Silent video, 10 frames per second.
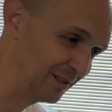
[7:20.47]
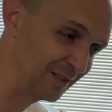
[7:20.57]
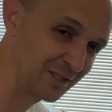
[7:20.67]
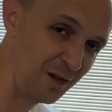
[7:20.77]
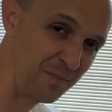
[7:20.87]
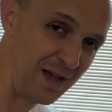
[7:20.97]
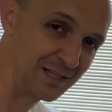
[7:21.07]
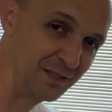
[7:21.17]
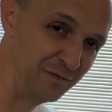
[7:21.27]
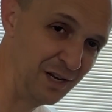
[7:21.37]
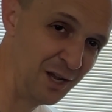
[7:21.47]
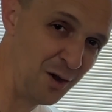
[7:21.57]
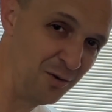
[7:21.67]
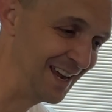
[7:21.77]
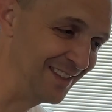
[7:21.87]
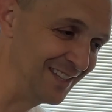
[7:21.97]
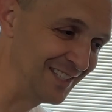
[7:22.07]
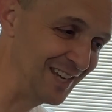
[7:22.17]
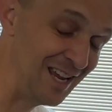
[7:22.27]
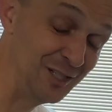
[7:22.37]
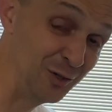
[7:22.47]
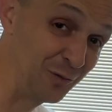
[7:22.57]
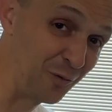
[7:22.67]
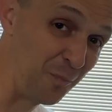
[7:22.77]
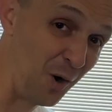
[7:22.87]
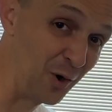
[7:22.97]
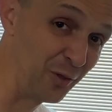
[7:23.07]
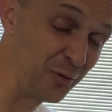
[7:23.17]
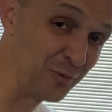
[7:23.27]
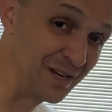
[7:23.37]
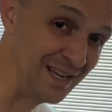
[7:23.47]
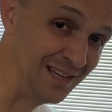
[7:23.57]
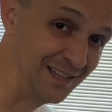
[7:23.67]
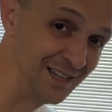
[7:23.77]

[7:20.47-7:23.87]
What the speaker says: Let's cut back to the video and then stay tuned for part 3